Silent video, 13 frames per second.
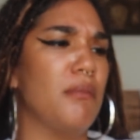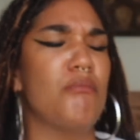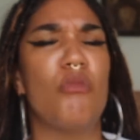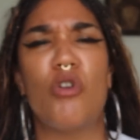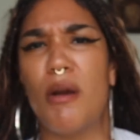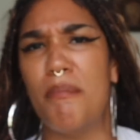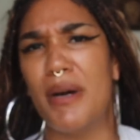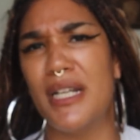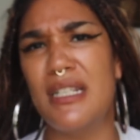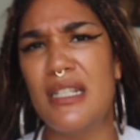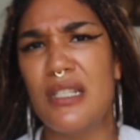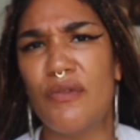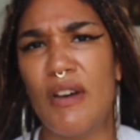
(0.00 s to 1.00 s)
more
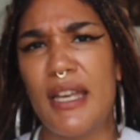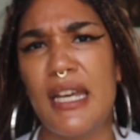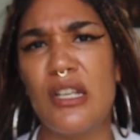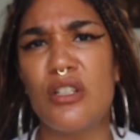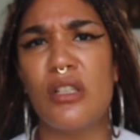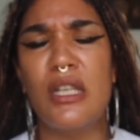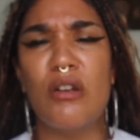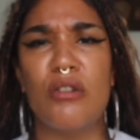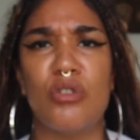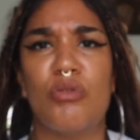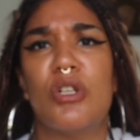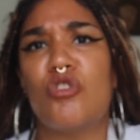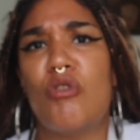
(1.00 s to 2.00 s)
abundance financially, or
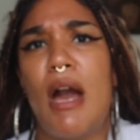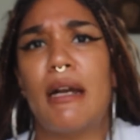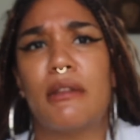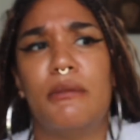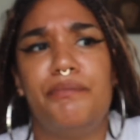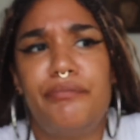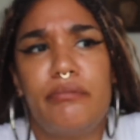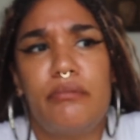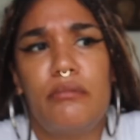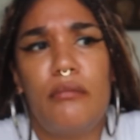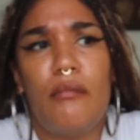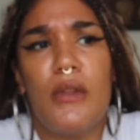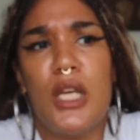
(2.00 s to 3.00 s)
to attract
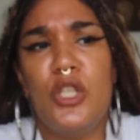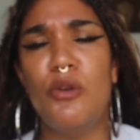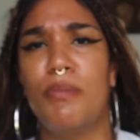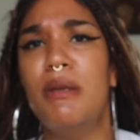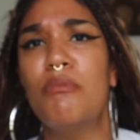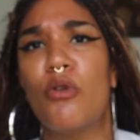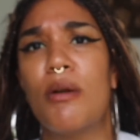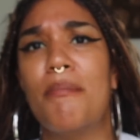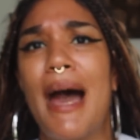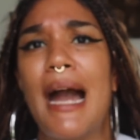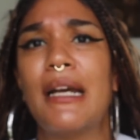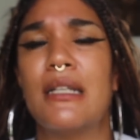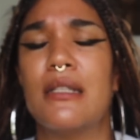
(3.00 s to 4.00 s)
to be more
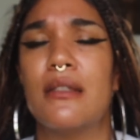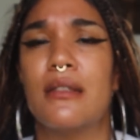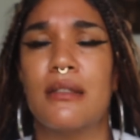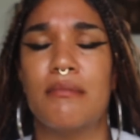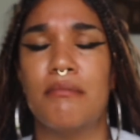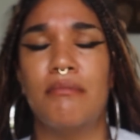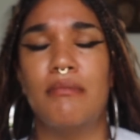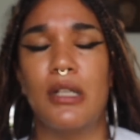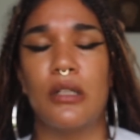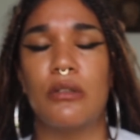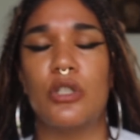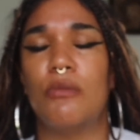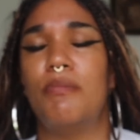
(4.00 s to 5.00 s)
magnetic
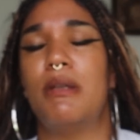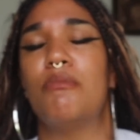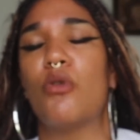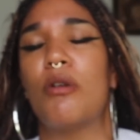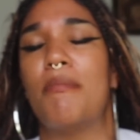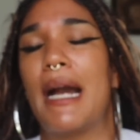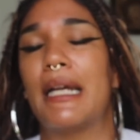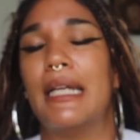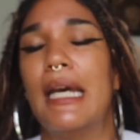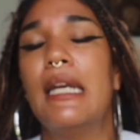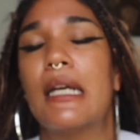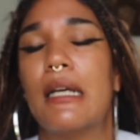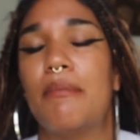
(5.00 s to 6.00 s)

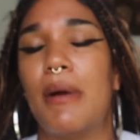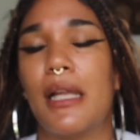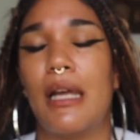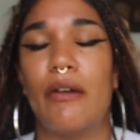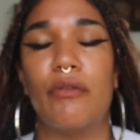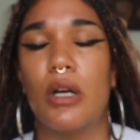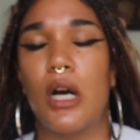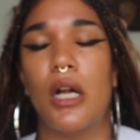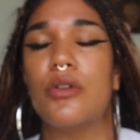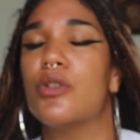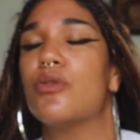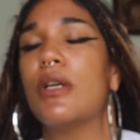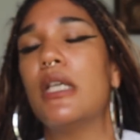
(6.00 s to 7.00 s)
in my life? What
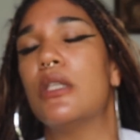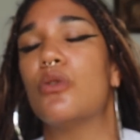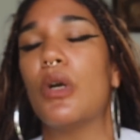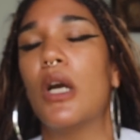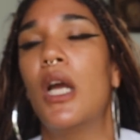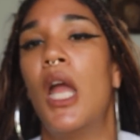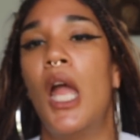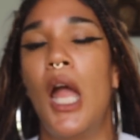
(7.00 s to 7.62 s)
colors do I need to wear?